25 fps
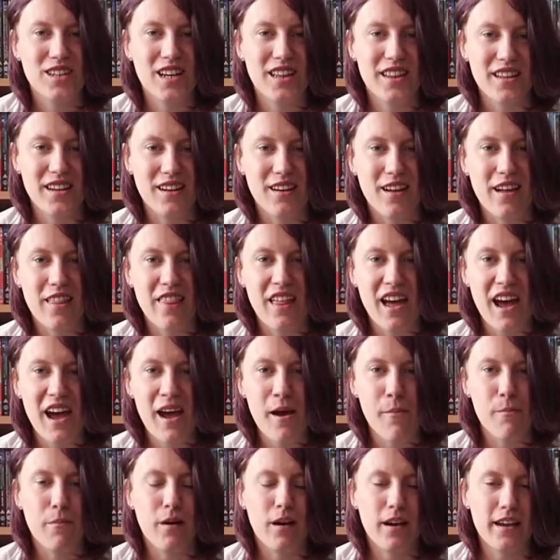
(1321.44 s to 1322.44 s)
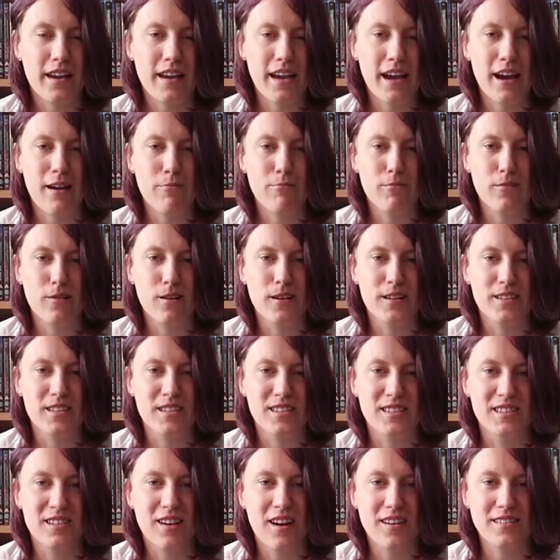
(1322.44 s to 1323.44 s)
or anything like that, my camera
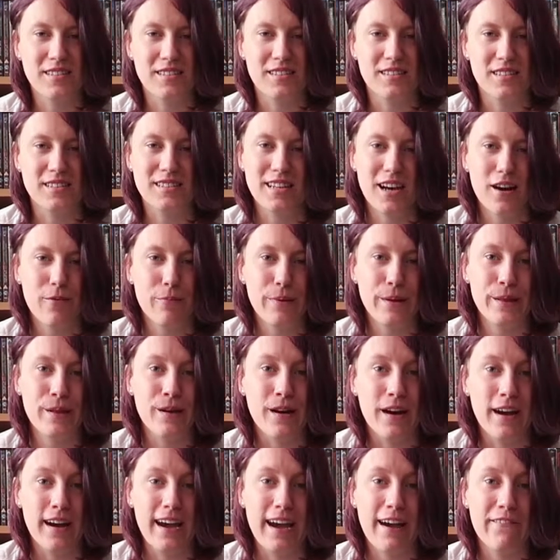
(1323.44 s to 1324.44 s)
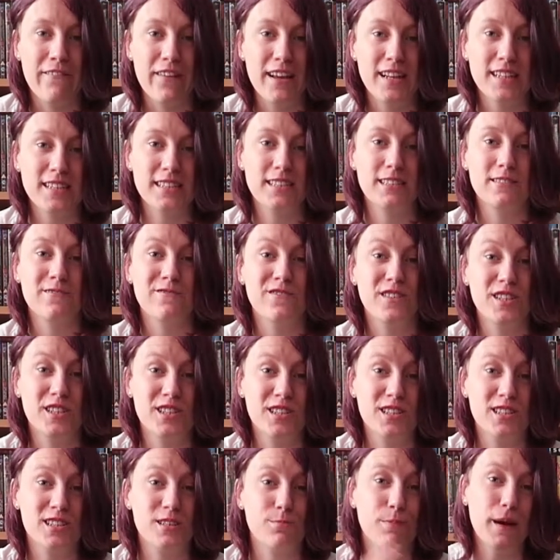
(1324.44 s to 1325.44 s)
decided to tell me that I have
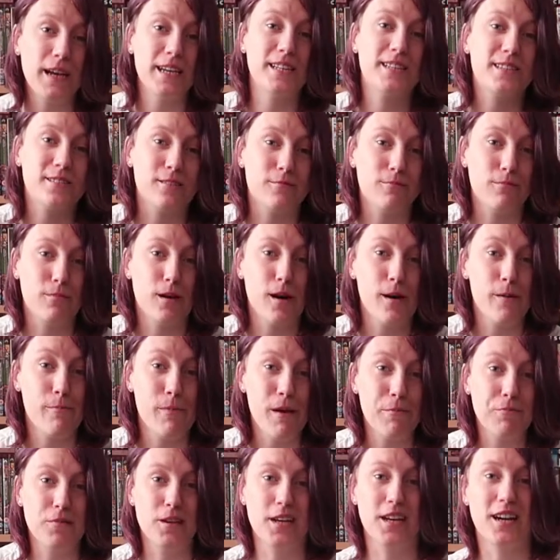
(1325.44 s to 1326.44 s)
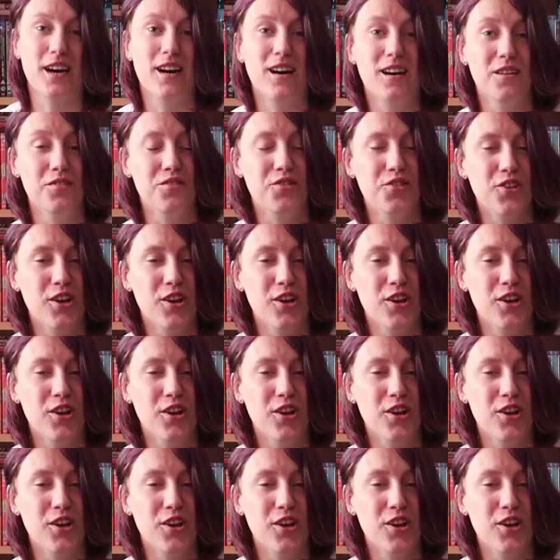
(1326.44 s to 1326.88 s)
insufficient space on my memory card.